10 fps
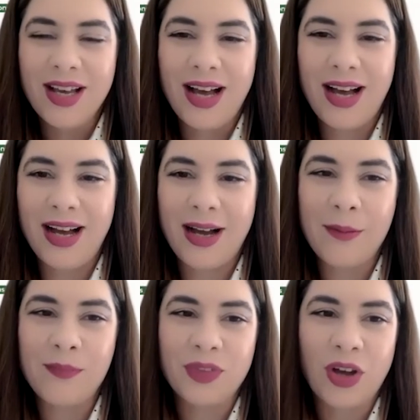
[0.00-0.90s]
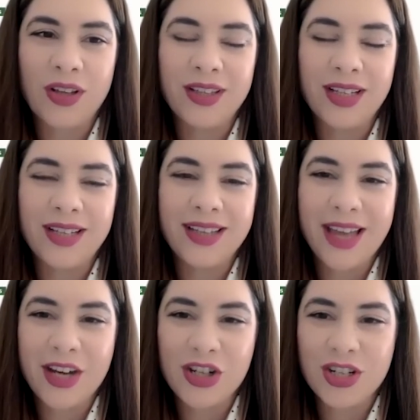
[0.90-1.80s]
on the
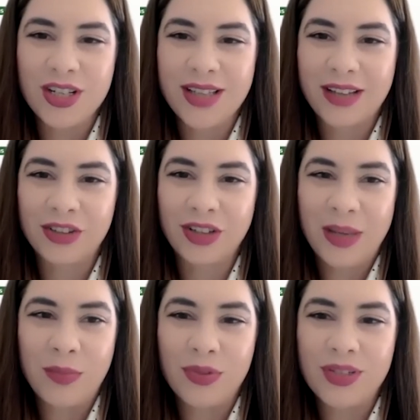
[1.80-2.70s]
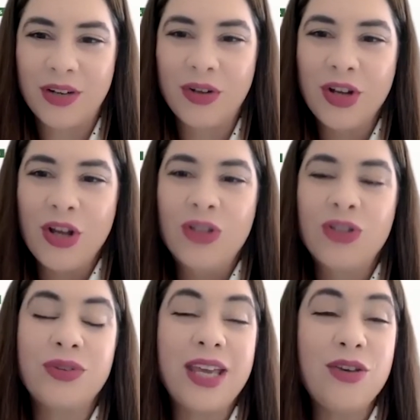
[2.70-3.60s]
energy sector in Brazil.
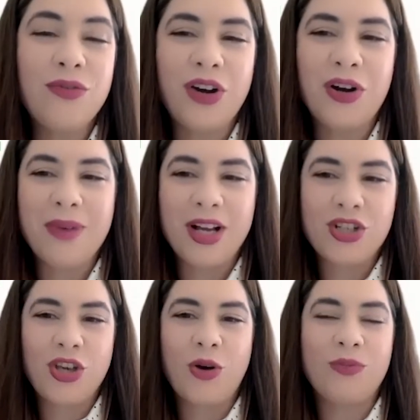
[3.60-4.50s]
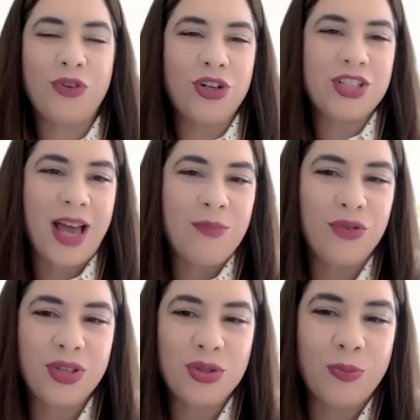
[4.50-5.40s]
So thank you very much, Guillaume, for your time,
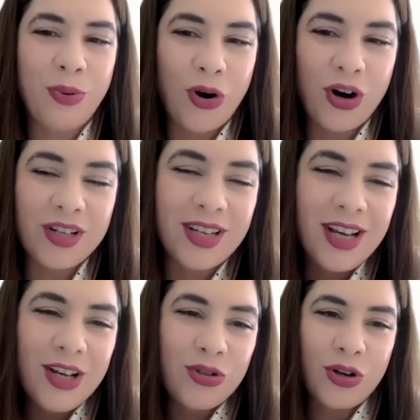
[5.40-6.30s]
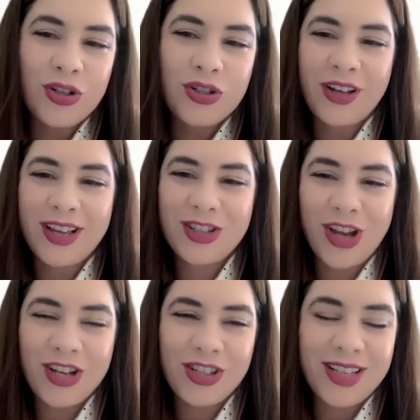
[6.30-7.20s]
for the support. Toronto Stock
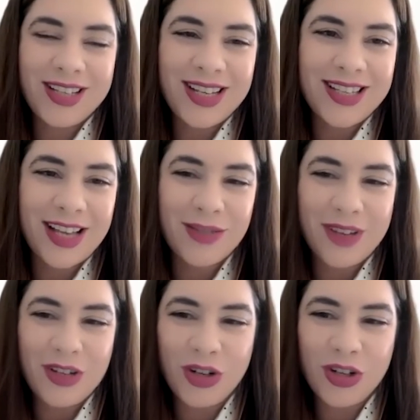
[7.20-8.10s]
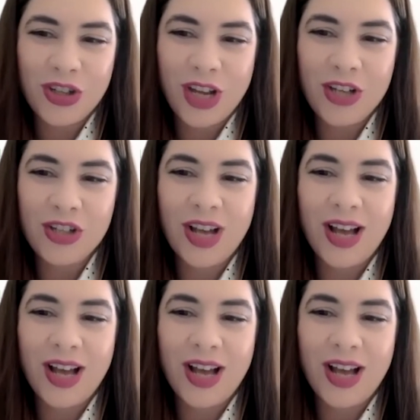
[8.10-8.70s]
Exchange and the TSX Venture Exchange,